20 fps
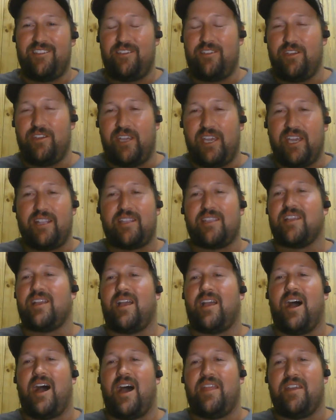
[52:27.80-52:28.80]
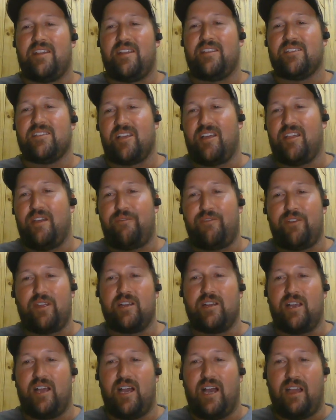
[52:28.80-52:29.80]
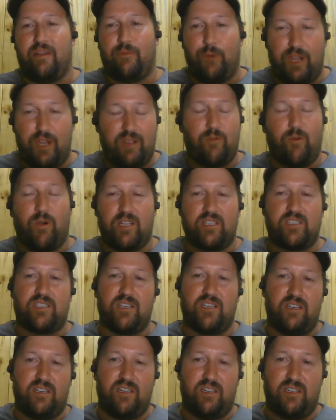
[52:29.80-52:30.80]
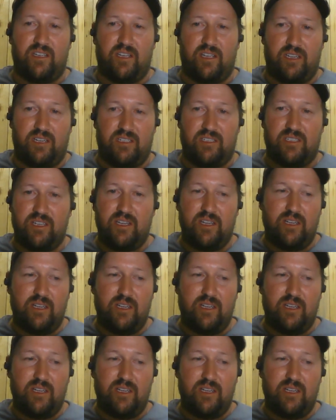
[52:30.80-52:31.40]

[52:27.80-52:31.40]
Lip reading: get the guy, the South African guy, when he wants it and he